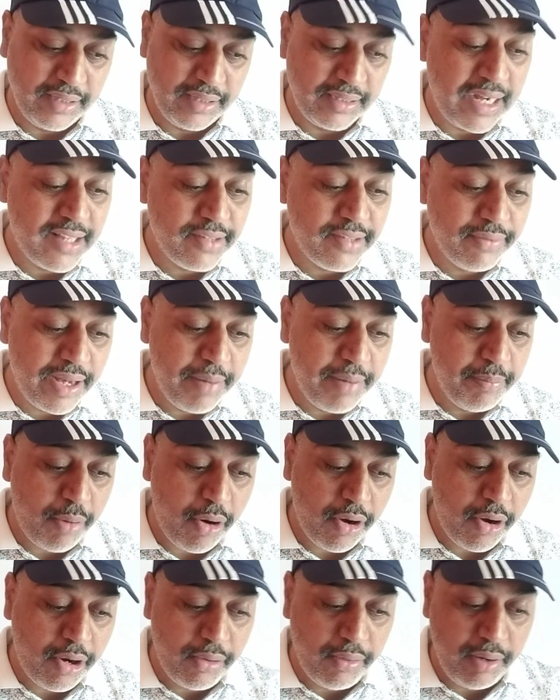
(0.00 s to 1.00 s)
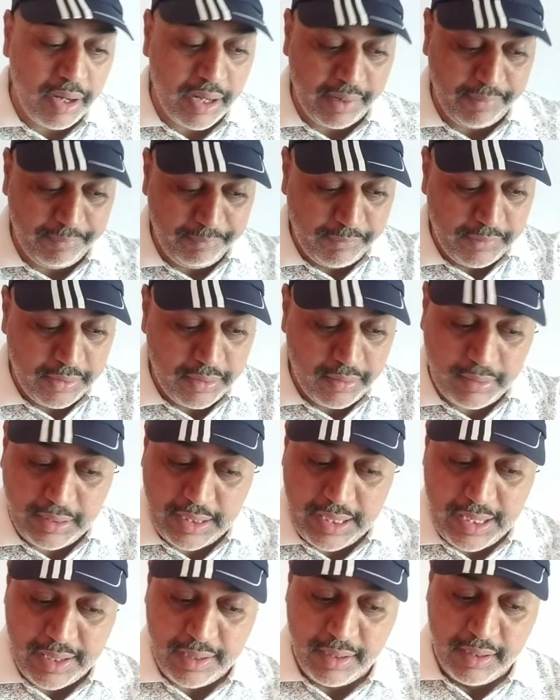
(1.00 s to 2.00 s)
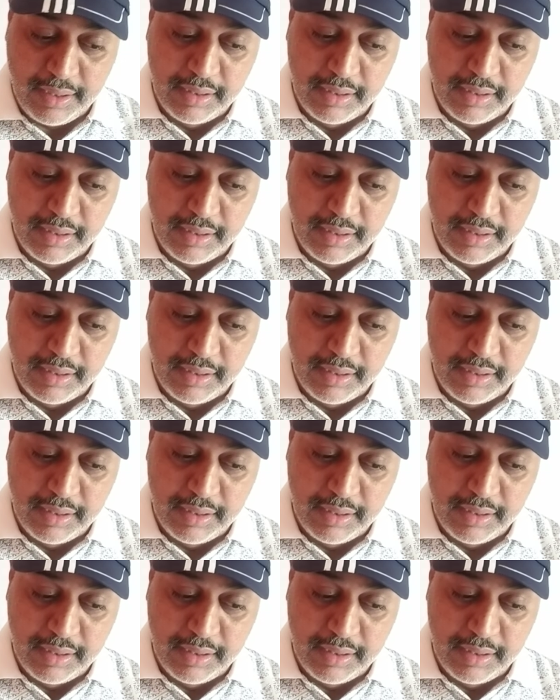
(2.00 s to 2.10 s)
That is very important to learn. Okay,